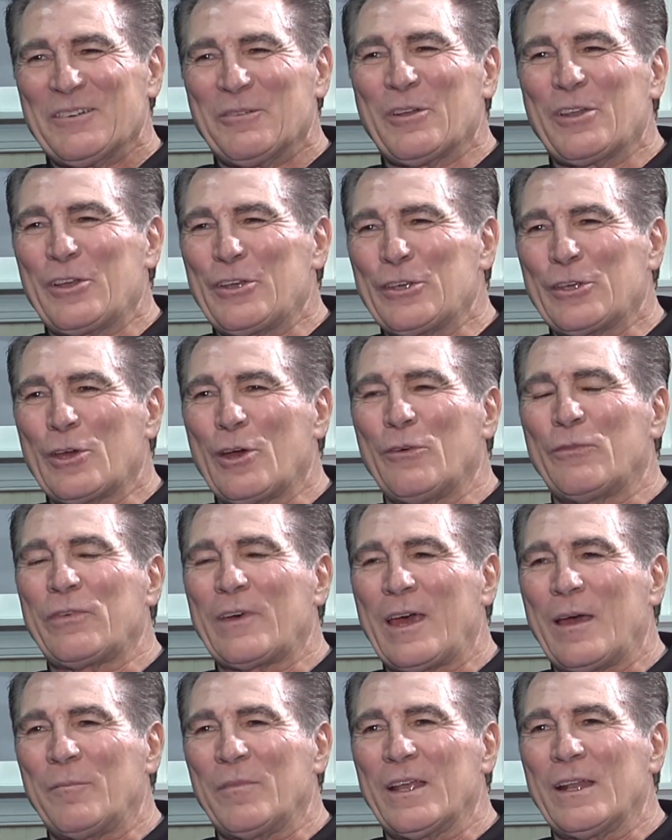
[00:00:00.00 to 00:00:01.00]
Well, there you go,
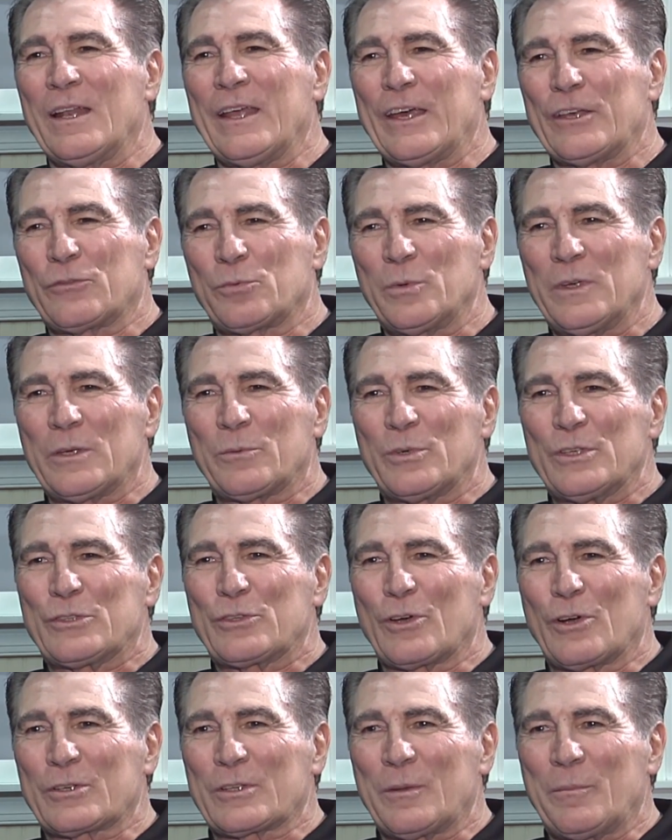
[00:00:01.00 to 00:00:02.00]
family. Last week we
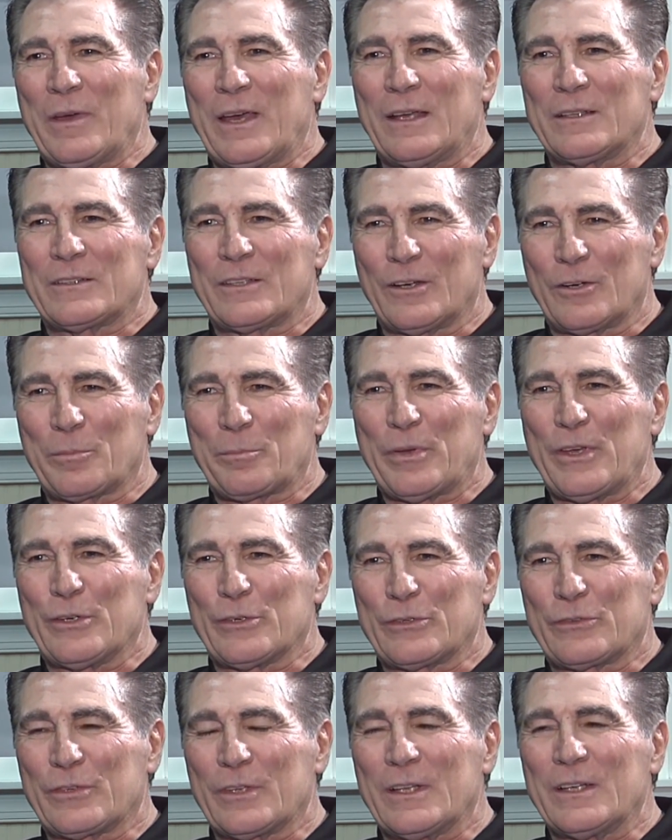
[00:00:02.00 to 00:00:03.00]
talked about Doug
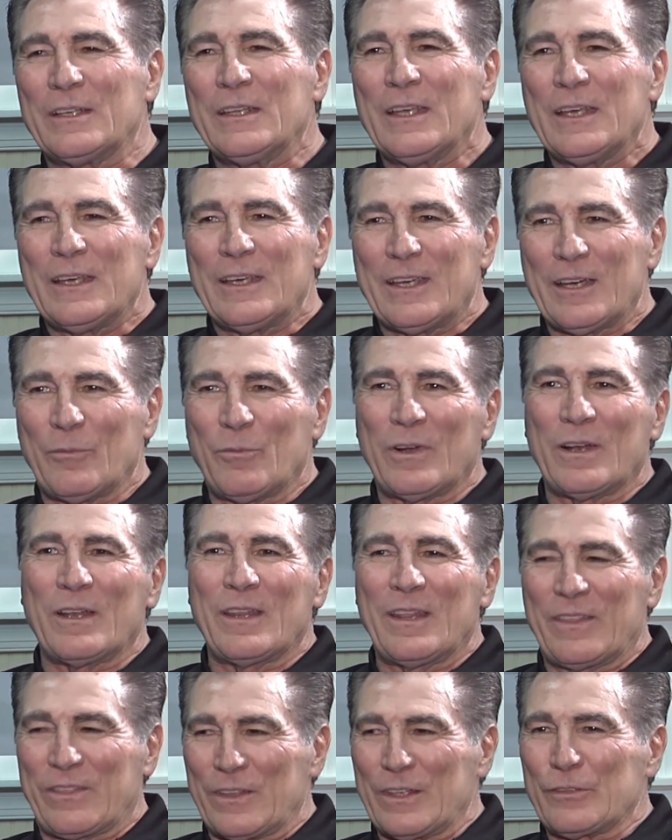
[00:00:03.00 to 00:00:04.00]
Peterson, and one
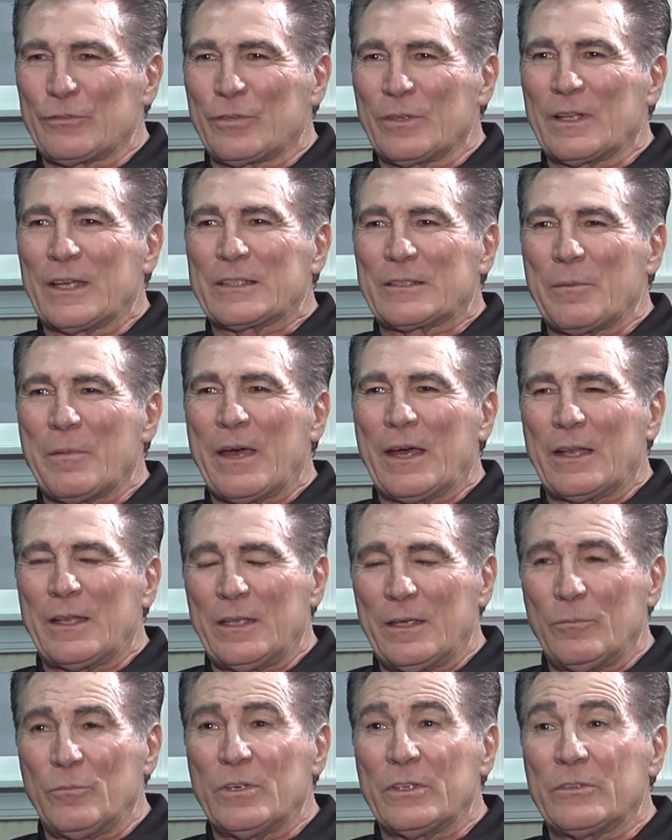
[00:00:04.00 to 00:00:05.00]
of the things you liked about
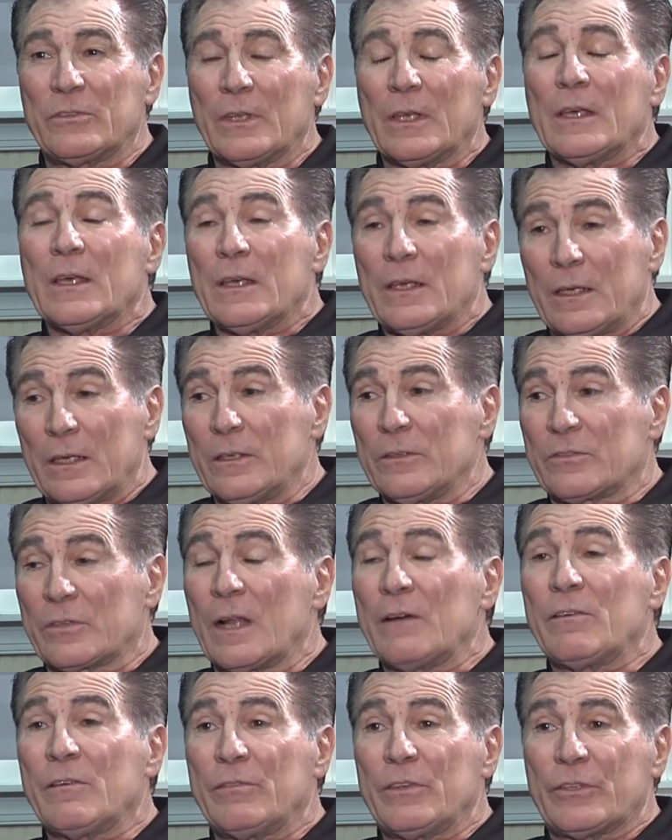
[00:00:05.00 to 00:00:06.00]
him was his
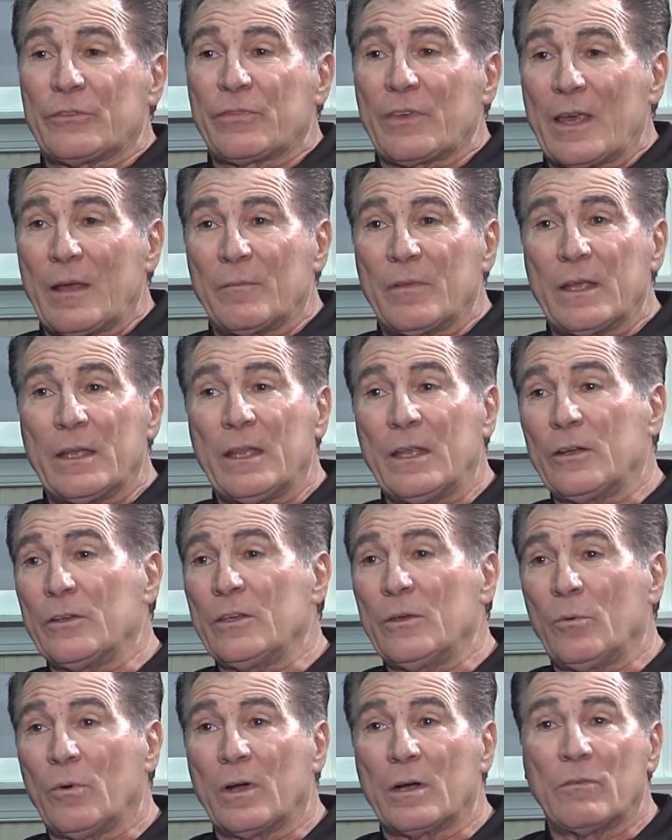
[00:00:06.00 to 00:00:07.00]
love of his family. And there
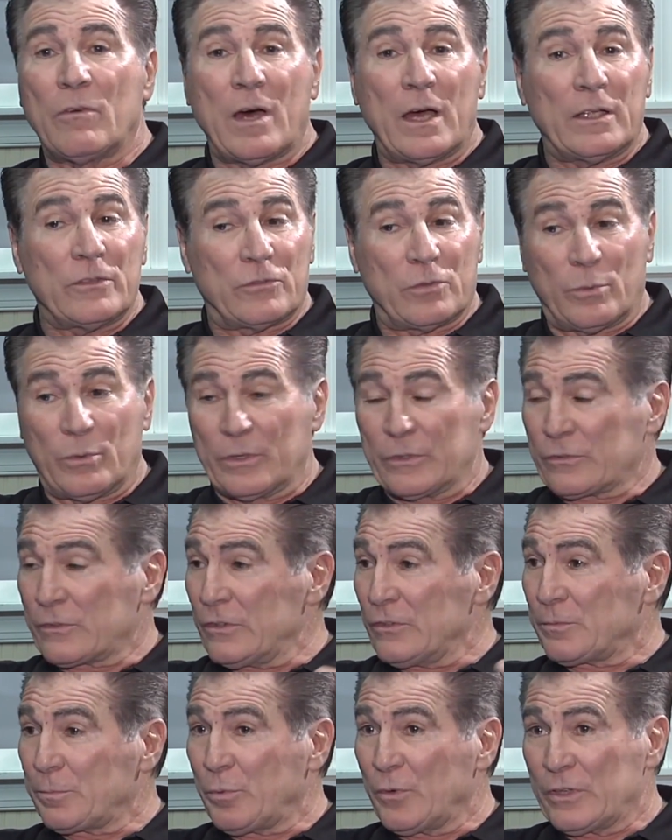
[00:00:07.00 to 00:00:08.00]
you are, Ron
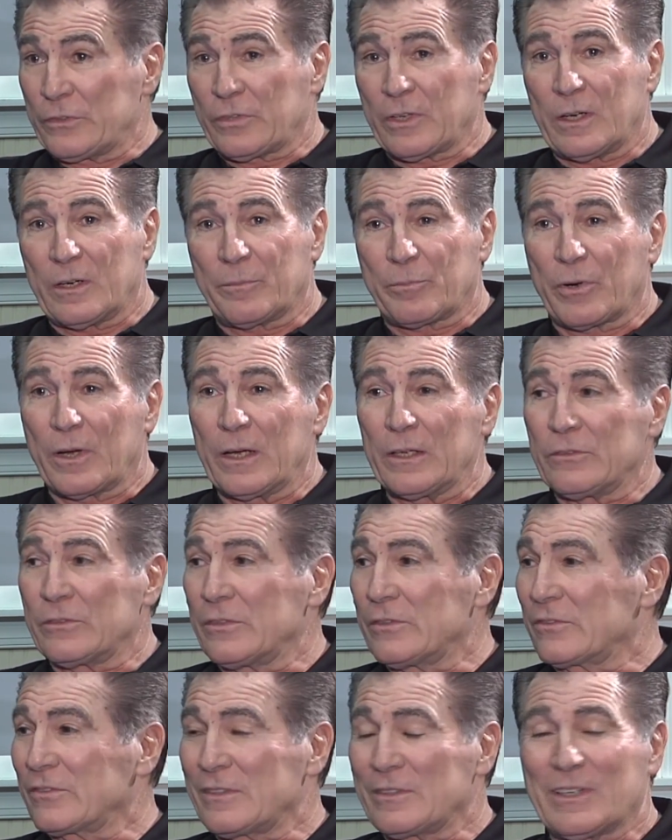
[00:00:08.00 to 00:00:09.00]
Jaworski, Sports
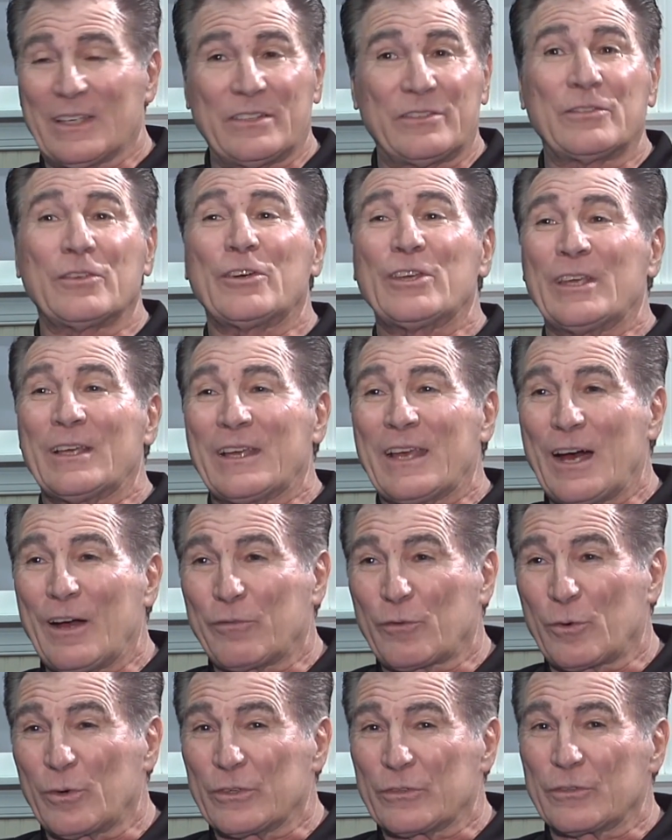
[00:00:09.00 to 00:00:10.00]
Enterprises, a zillion
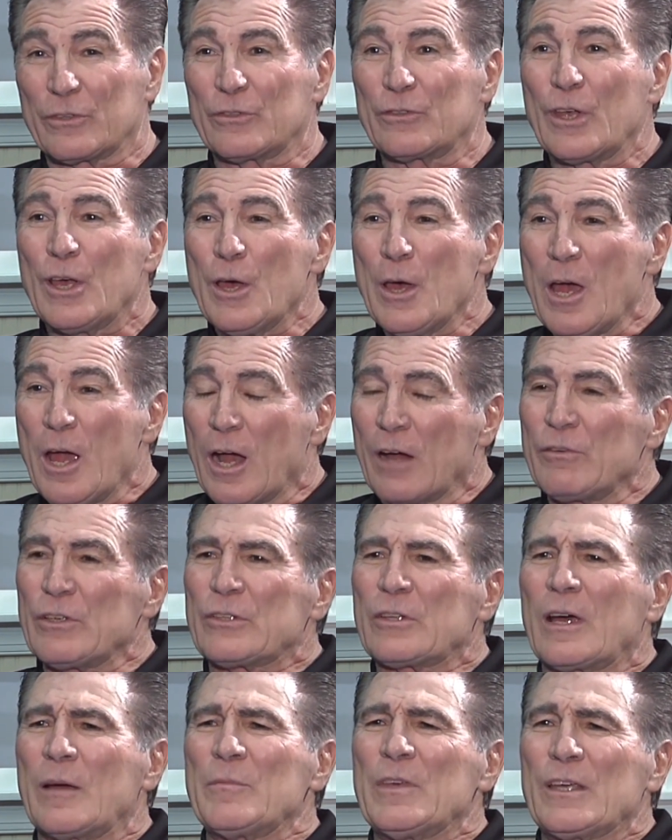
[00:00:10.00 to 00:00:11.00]
golf courses. Every
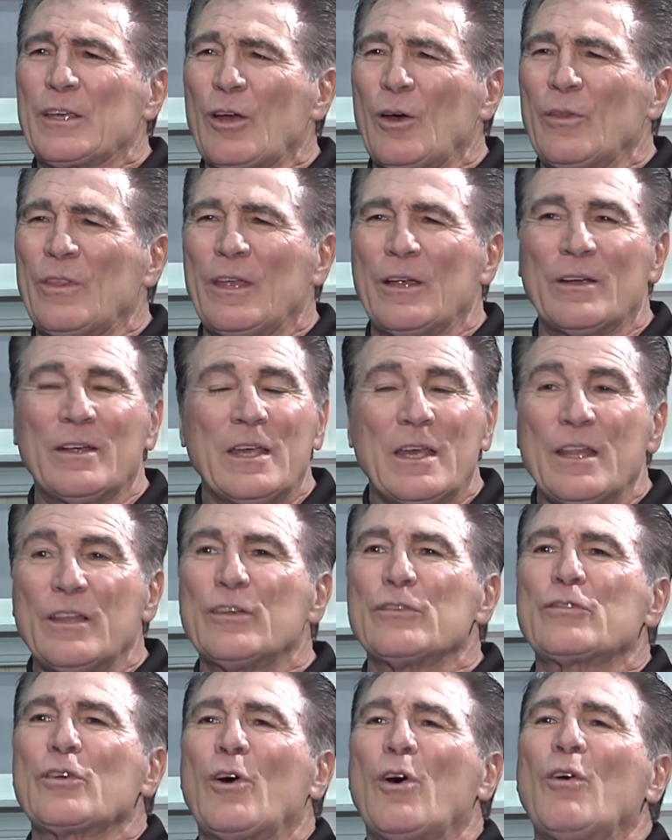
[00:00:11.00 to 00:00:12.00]
time you go there,
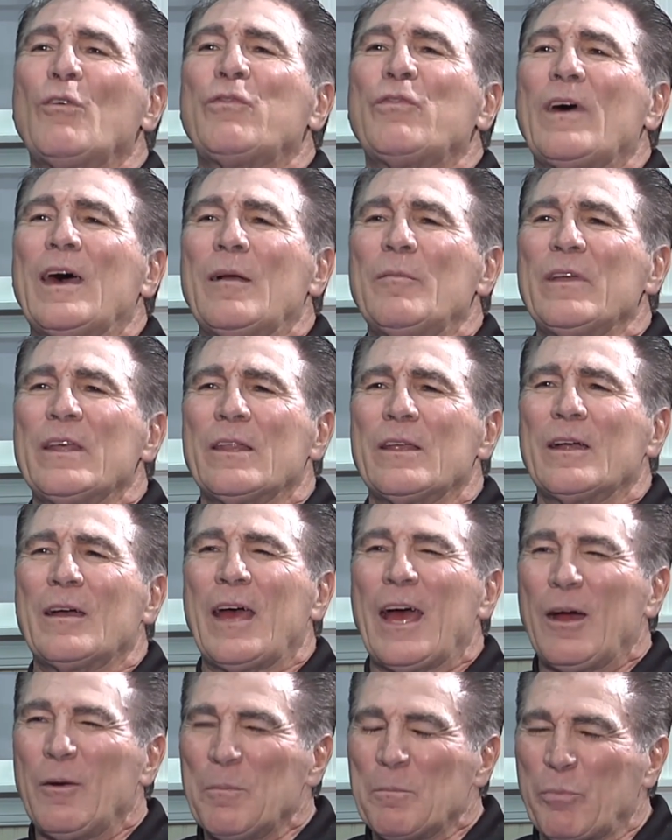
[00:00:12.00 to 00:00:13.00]
there's your whole family there.
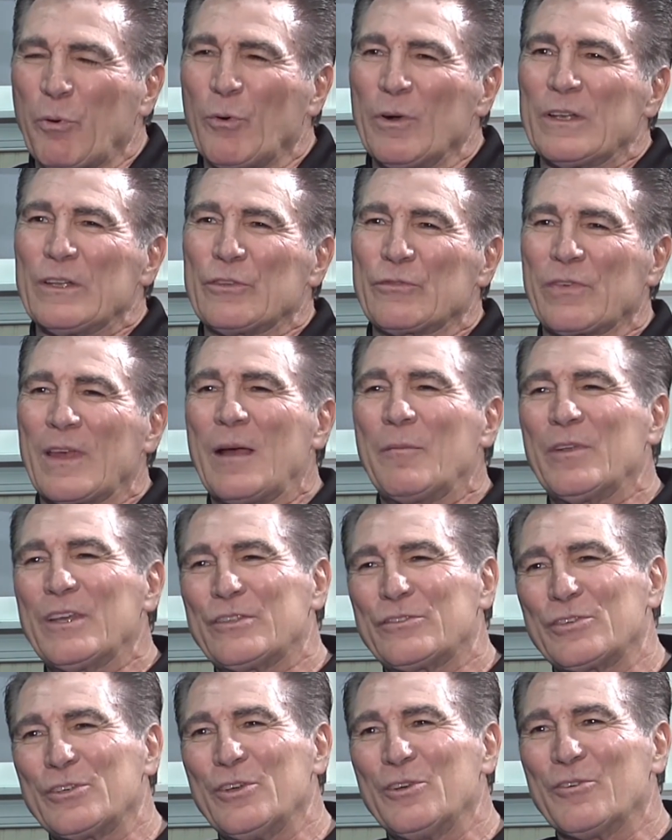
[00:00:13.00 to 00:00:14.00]
How important is
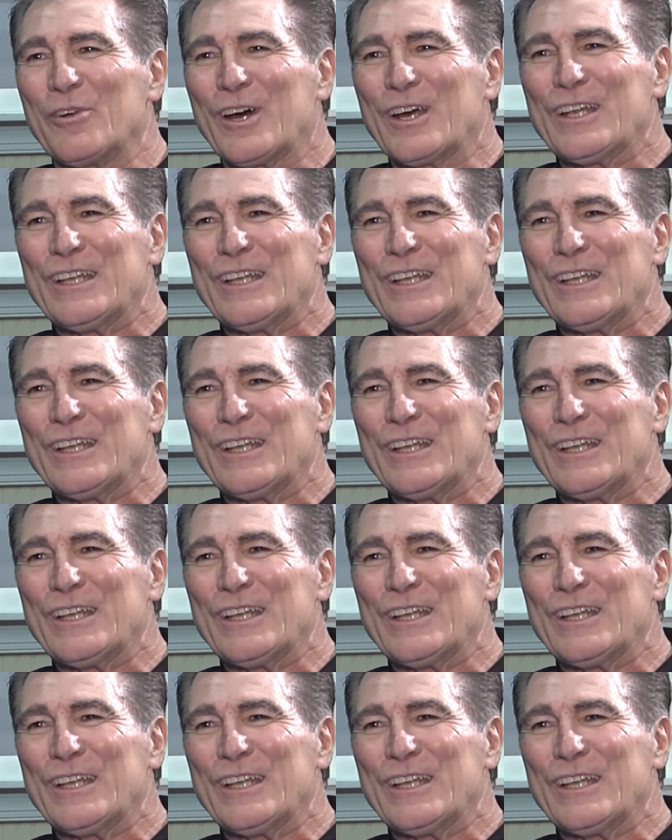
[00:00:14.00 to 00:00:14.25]
family to you,